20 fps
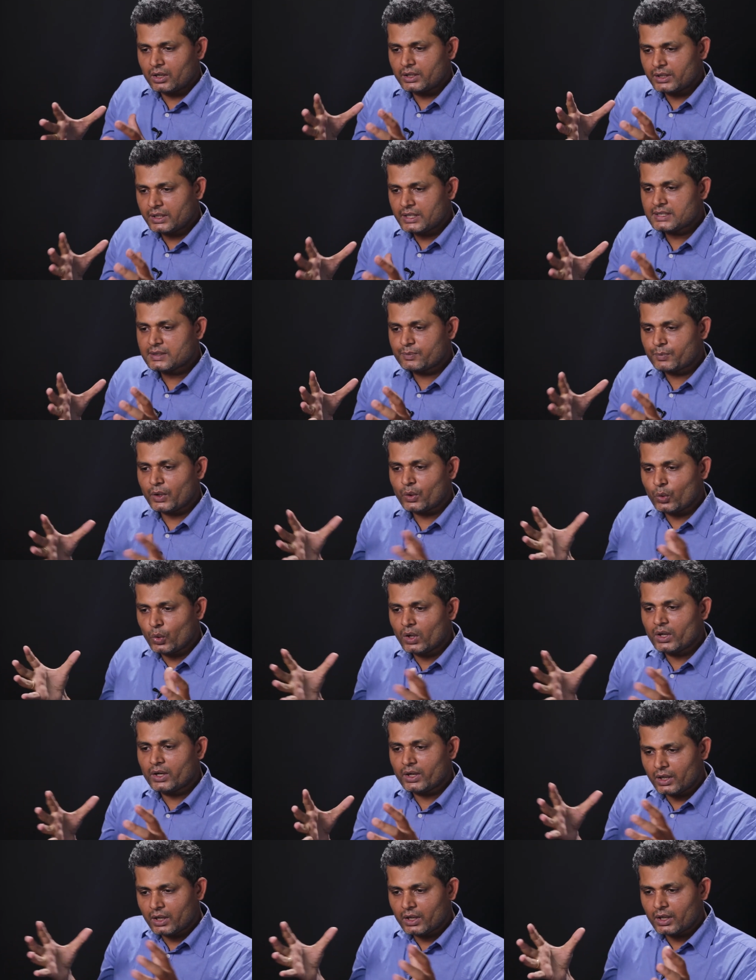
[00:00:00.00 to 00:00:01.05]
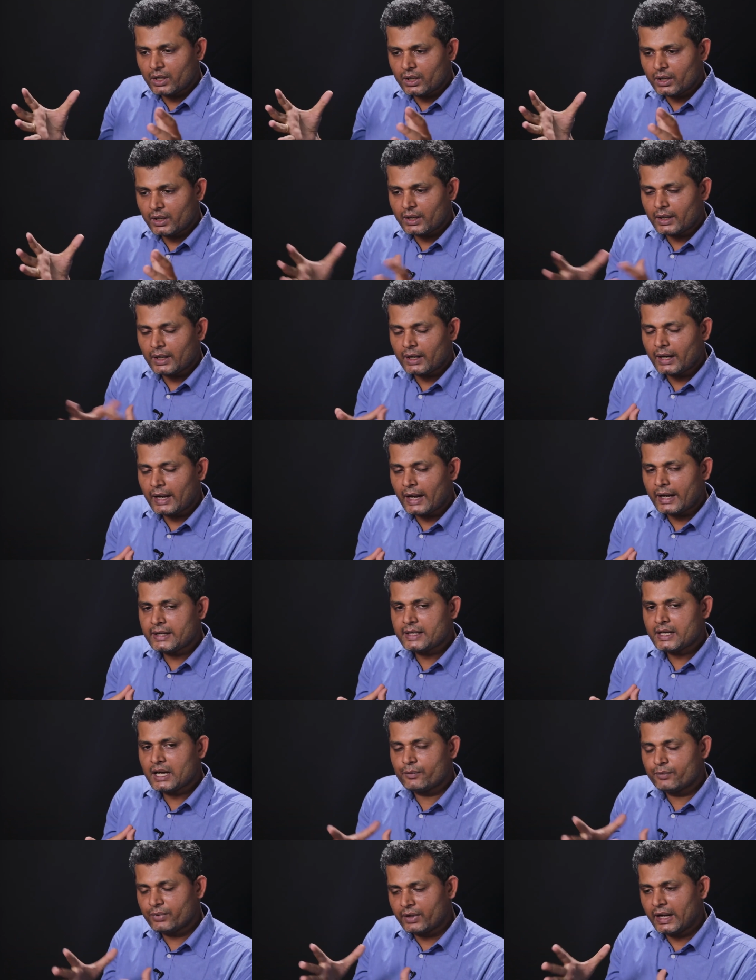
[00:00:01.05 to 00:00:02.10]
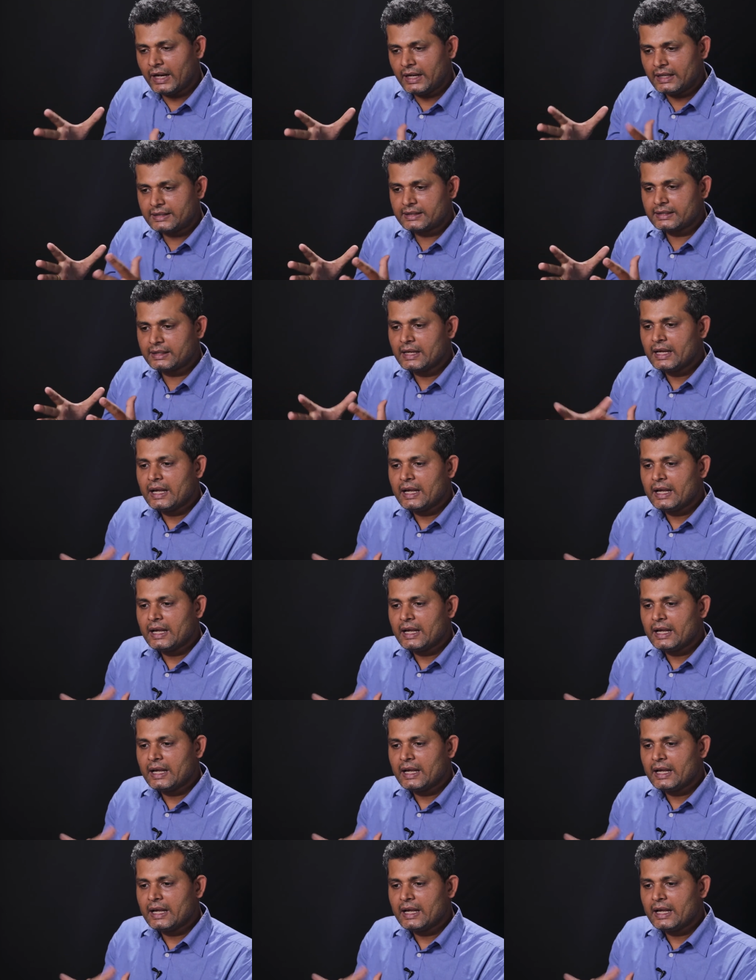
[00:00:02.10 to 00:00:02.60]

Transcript: this whole idea of health